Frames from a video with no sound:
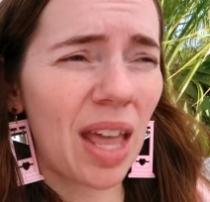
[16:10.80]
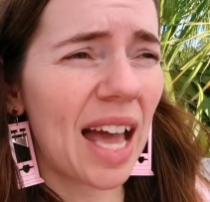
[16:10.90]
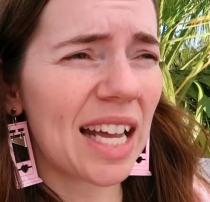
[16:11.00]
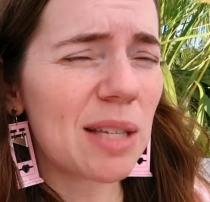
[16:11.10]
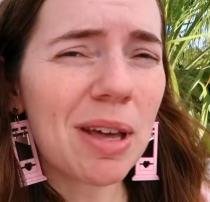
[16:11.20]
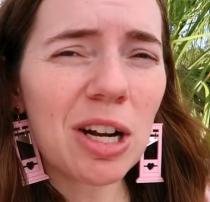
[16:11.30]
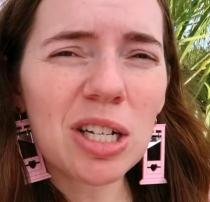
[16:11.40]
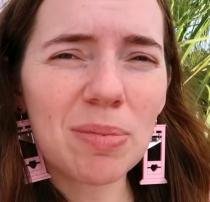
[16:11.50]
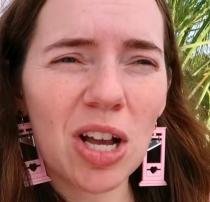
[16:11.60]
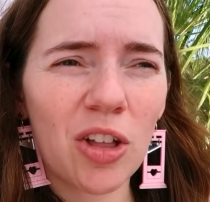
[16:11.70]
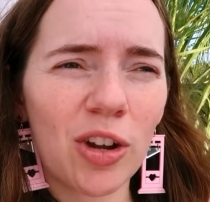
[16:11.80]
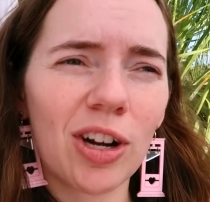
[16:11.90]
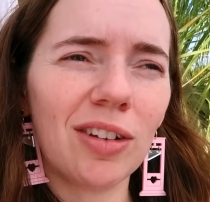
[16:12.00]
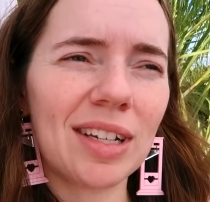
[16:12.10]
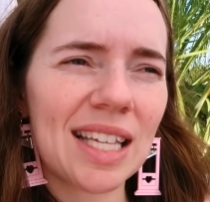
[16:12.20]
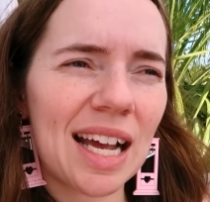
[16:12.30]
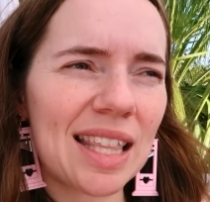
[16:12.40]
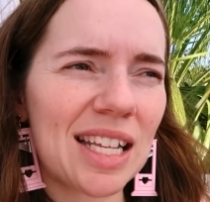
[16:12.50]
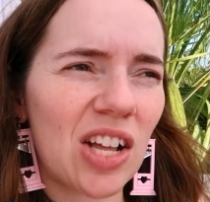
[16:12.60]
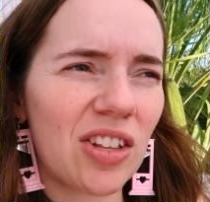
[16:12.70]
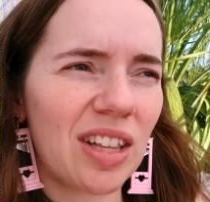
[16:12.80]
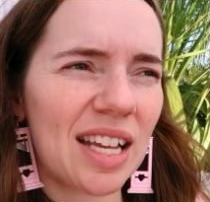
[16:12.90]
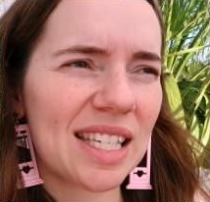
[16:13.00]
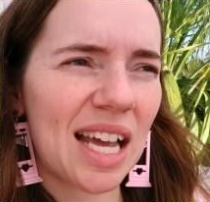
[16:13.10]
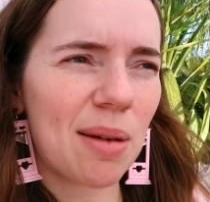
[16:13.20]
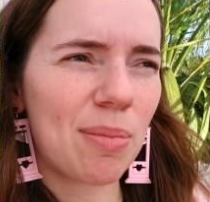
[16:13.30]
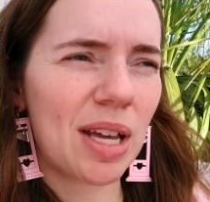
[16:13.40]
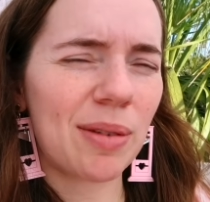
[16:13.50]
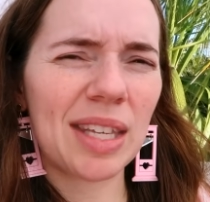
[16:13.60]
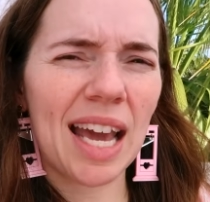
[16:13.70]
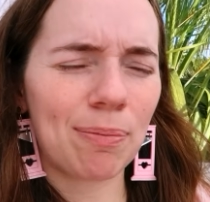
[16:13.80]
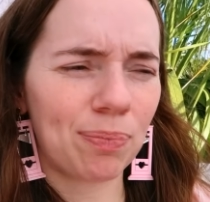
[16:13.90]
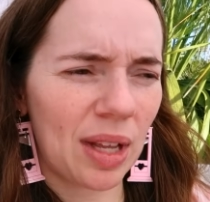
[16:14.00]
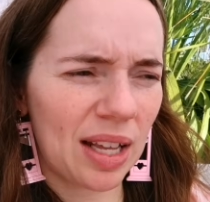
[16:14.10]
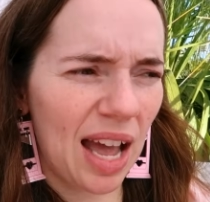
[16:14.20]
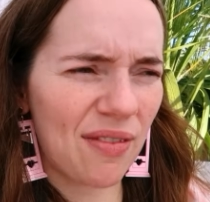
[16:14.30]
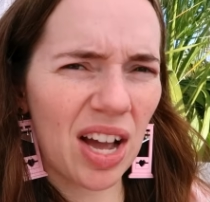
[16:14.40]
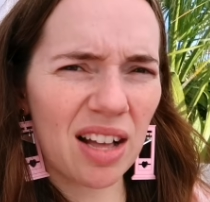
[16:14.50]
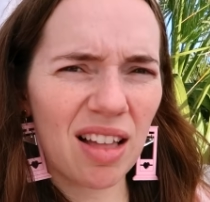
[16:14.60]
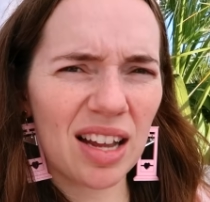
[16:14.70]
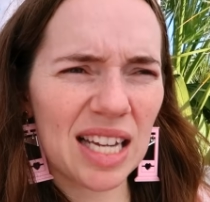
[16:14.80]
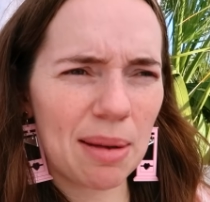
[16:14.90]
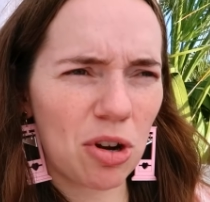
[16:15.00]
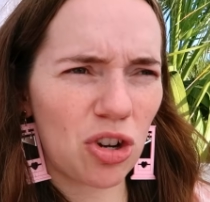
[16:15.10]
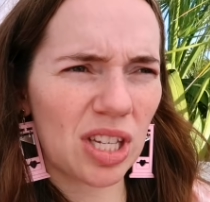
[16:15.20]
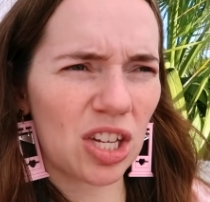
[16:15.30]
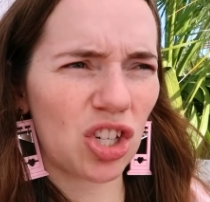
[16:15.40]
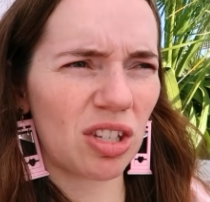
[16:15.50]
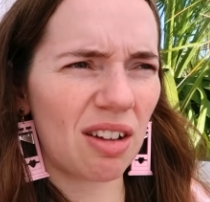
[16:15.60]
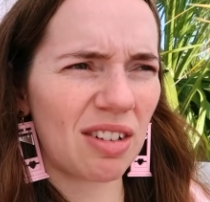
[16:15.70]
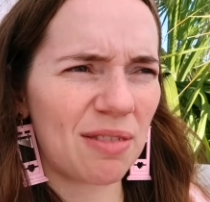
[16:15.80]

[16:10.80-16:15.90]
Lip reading: I guess better to be on the early side than on the late side, but yeah, I've got a lot of time to just like chill out